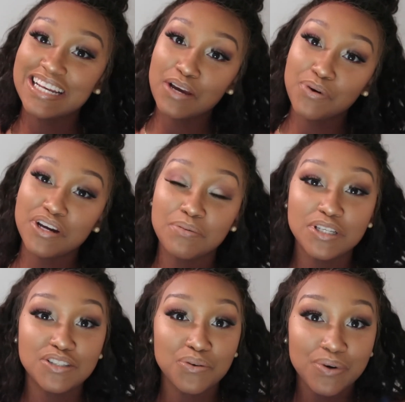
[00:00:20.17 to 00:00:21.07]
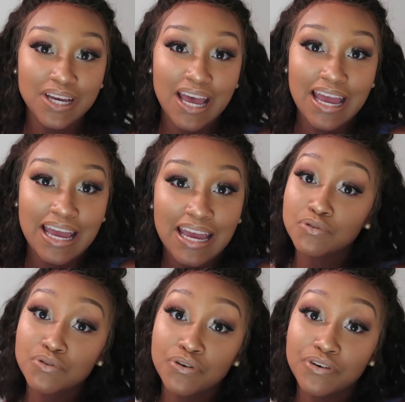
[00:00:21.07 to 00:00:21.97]
Today we're going to be doing a
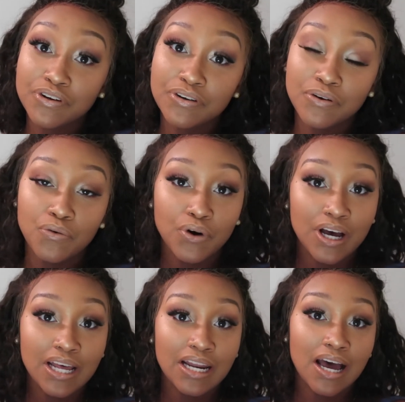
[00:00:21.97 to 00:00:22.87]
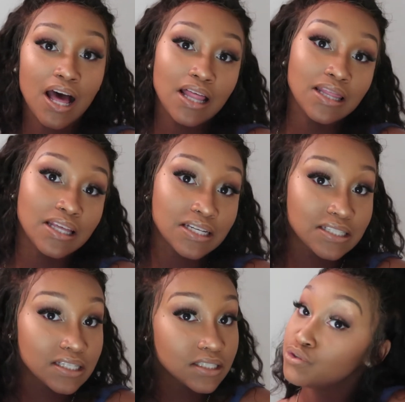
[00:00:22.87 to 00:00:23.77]
tutorial on this
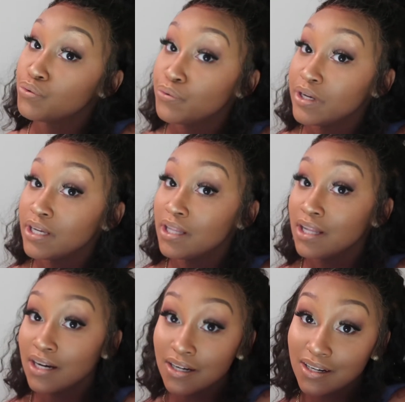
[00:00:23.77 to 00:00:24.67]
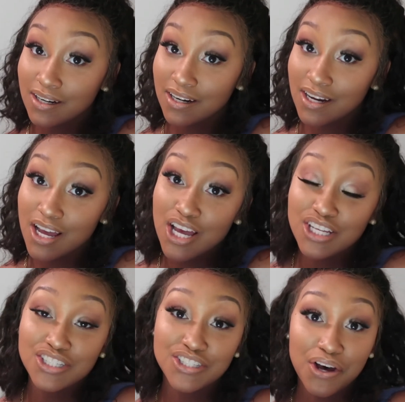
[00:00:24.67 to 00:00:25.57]
dewy look.
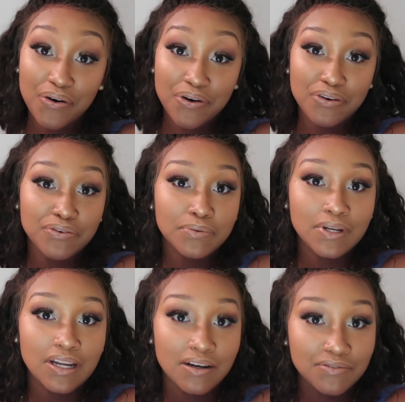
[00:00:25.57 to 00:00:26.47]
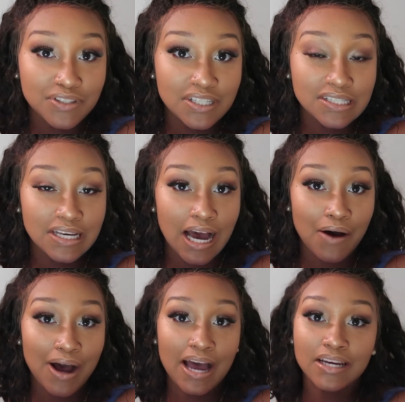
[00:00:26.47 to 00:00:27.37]
So if you would love to see
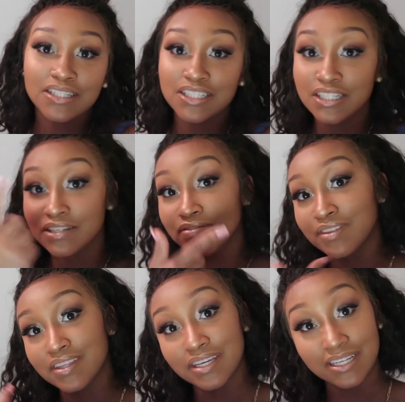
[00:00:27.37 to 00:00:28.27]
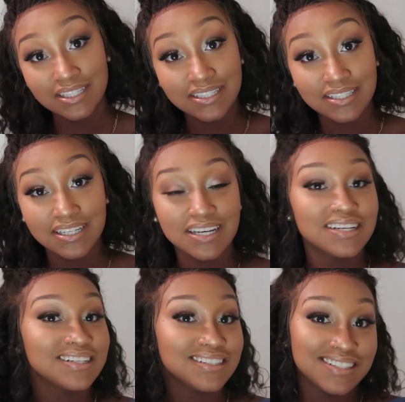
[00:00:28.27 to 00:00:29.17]
how I achieved this,
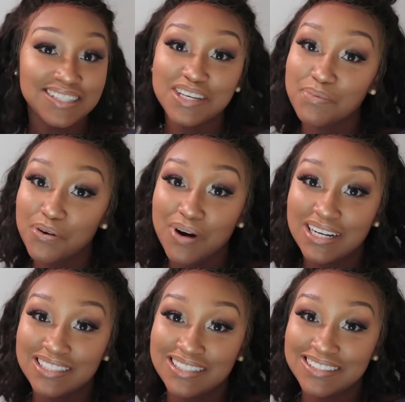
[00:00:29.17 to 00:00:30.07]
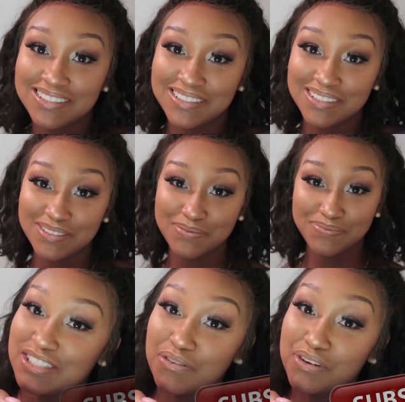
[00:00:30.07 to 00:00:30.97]
just keep on watching.
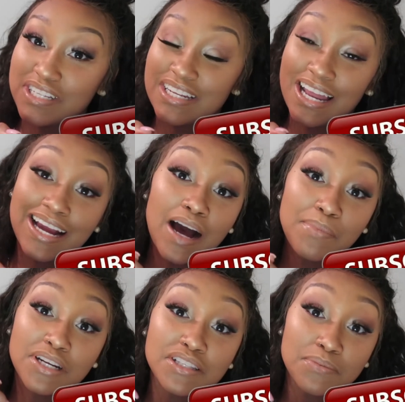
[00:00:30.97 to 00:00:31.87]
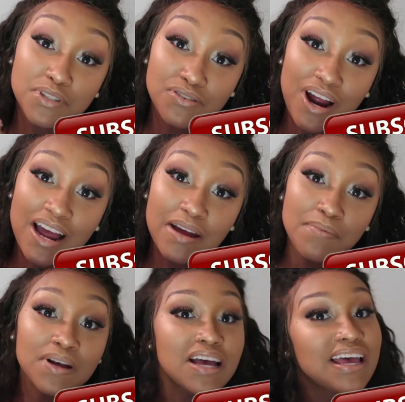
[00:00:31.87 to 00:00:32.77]
Don't forget to like, comment, and
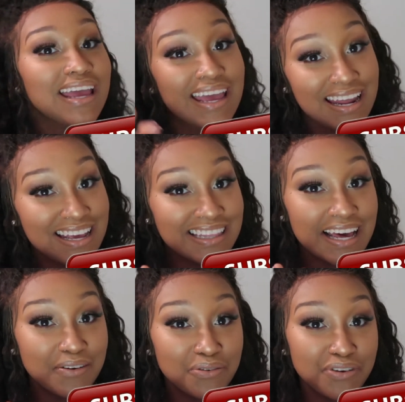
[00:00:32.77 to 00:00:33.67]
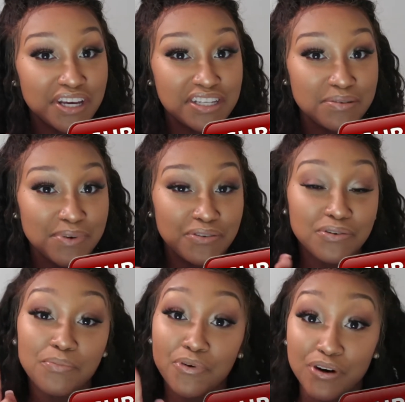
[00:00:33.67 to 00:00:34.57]
subscribe, and hit that notification bell
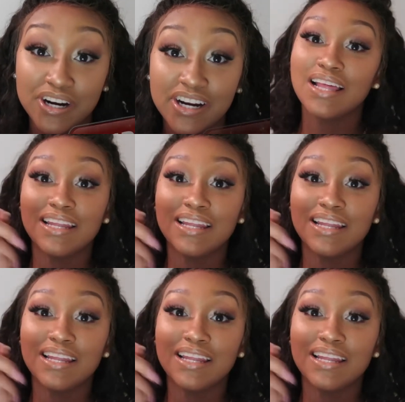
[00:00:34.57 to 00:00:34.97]
for more.